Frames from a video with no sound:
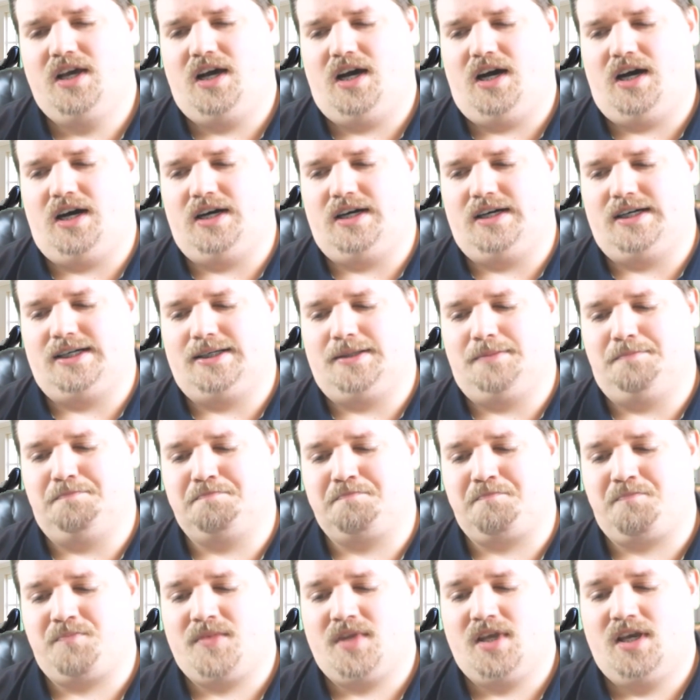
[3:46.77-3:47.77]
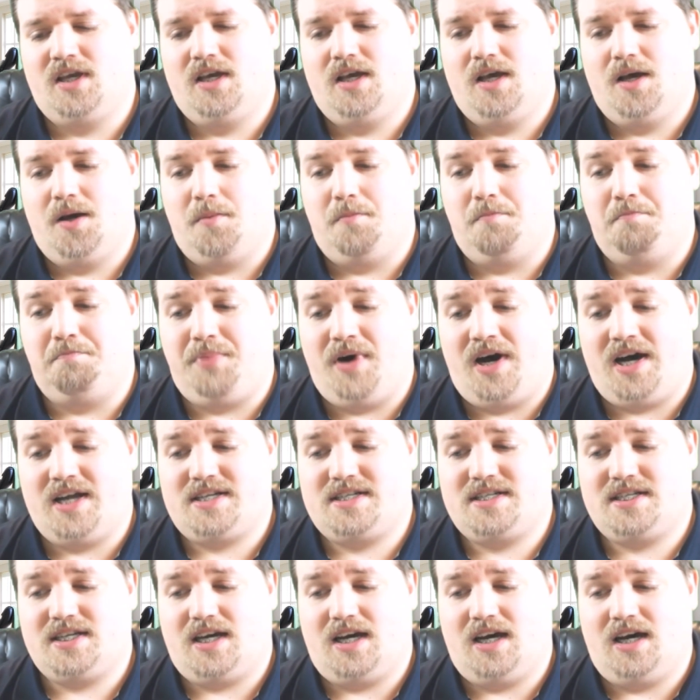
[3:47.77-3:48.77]

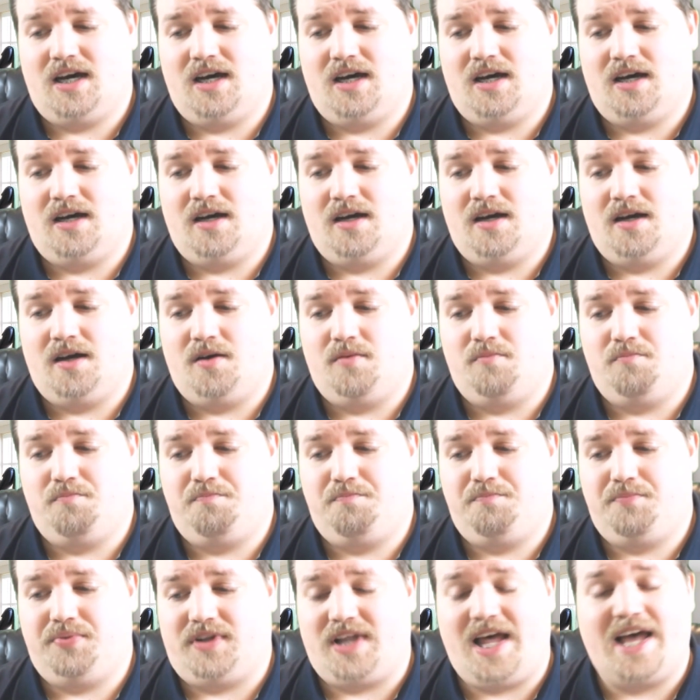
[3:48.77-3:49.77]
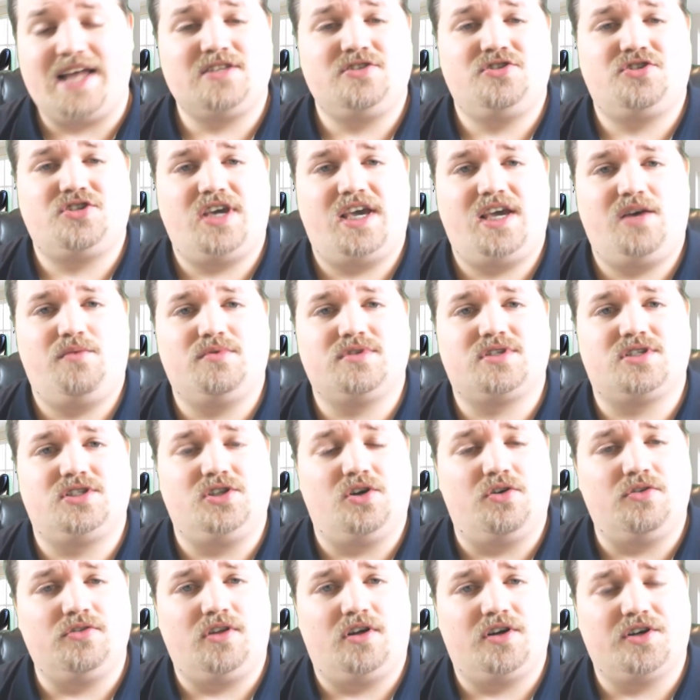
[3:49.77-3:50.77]
But Plan J was
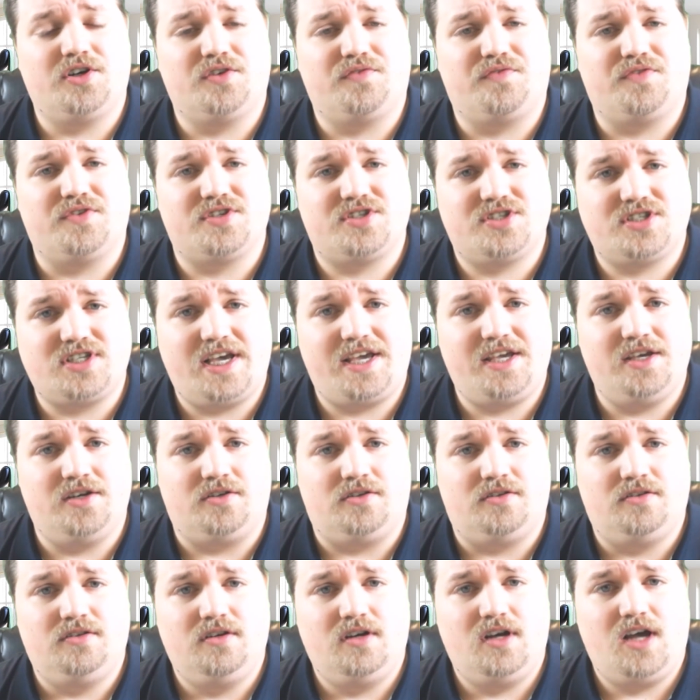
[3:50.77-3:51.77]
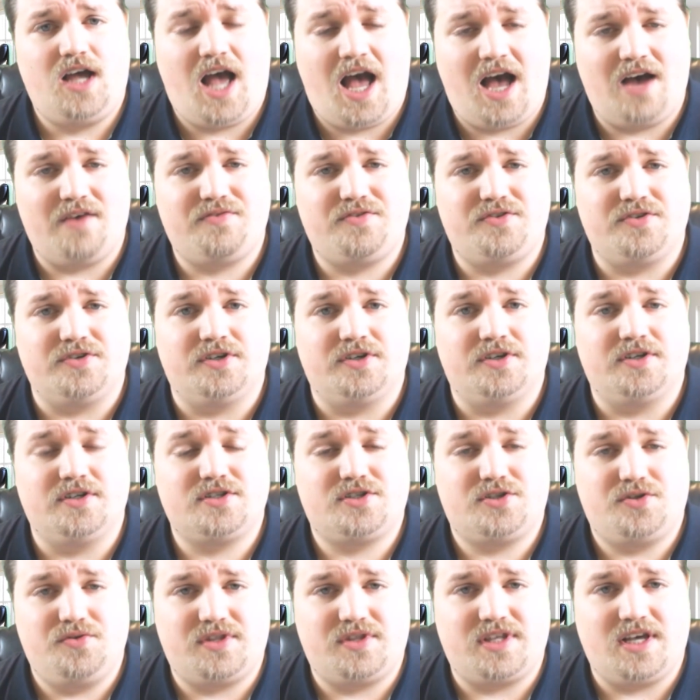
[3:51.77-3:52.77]
no longer for sale after
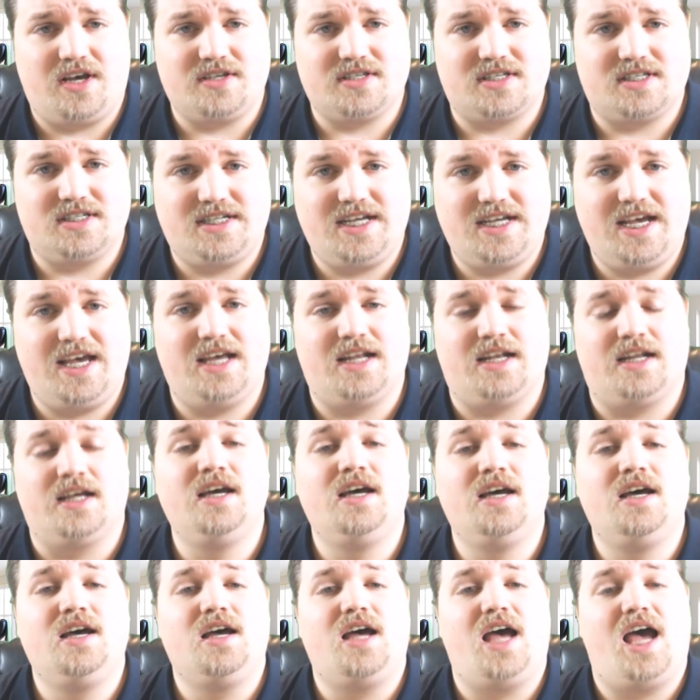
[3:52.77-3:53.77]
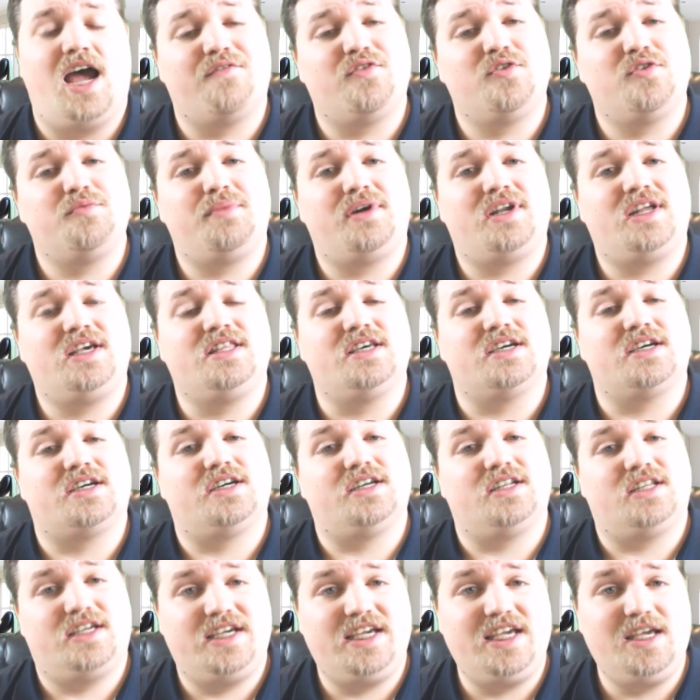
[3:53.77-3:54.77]
2010. Everybody that
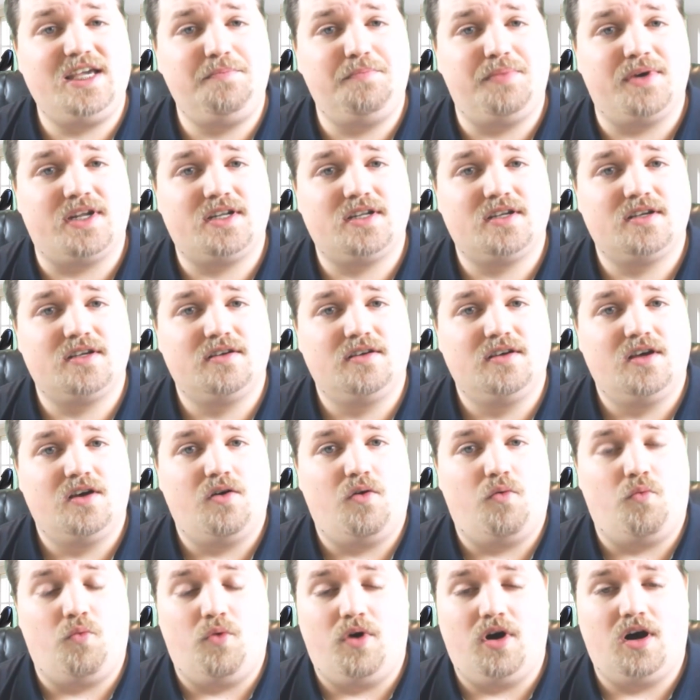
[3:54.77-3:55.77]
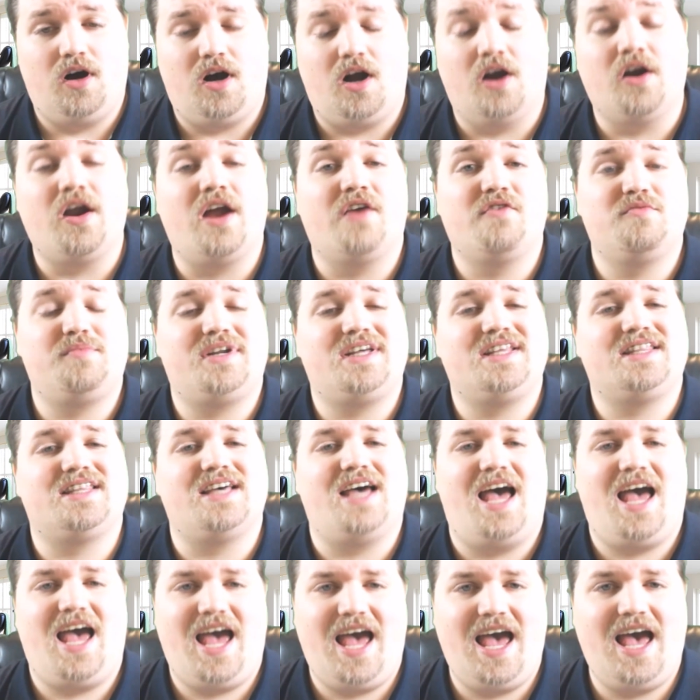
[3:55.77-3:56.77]
could keep it, or everybody
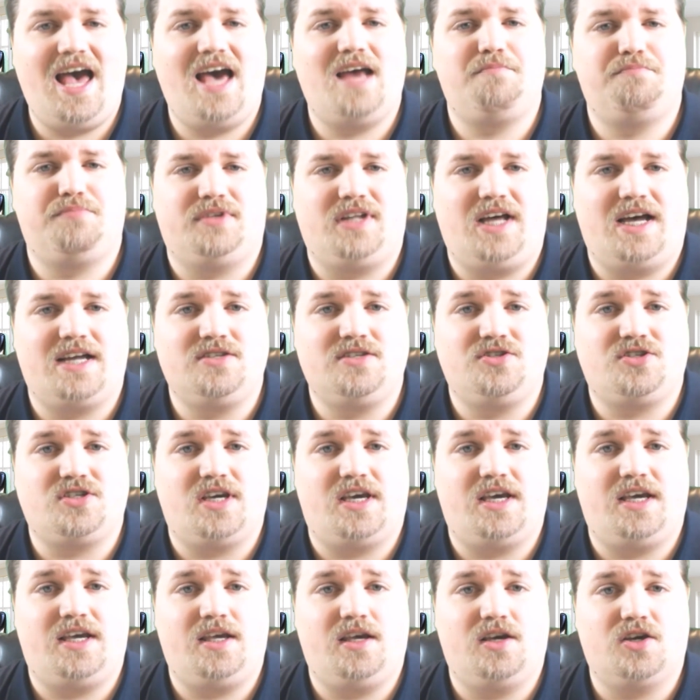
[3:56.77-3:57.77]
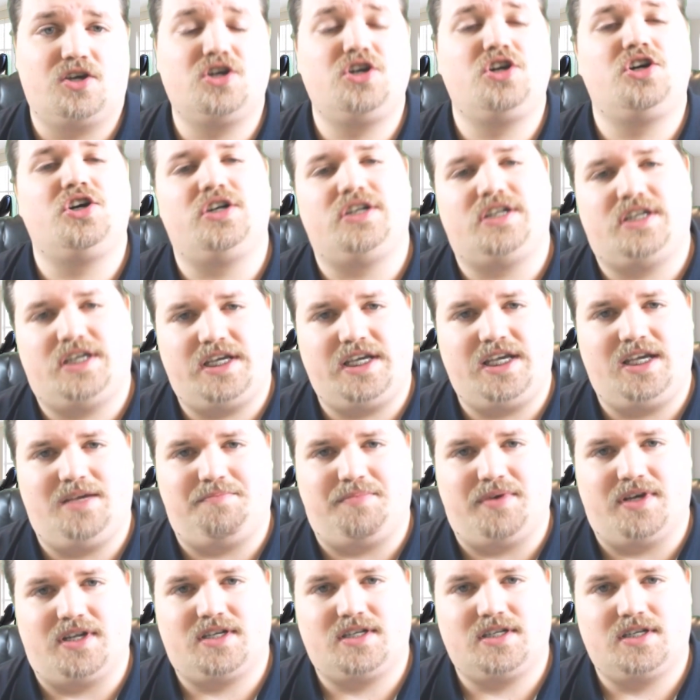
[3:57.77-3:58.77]
that had Plan J could
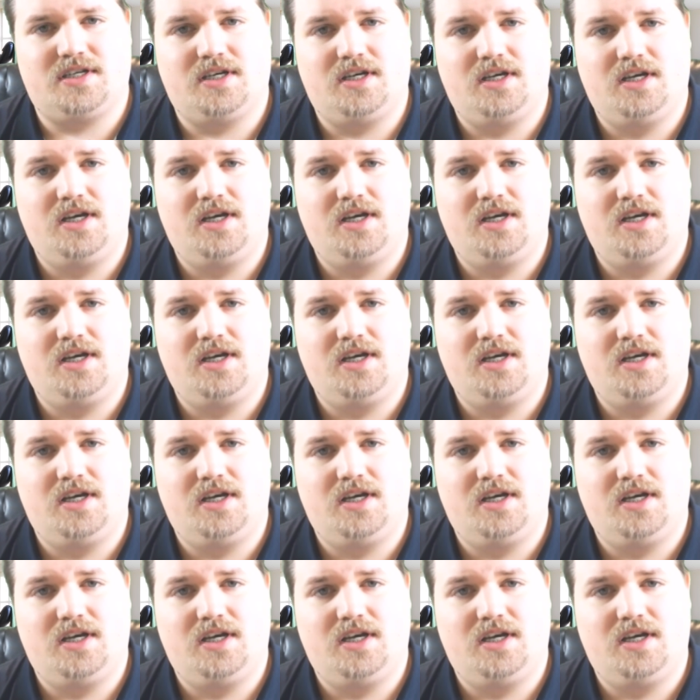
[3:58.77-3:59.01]
keep it.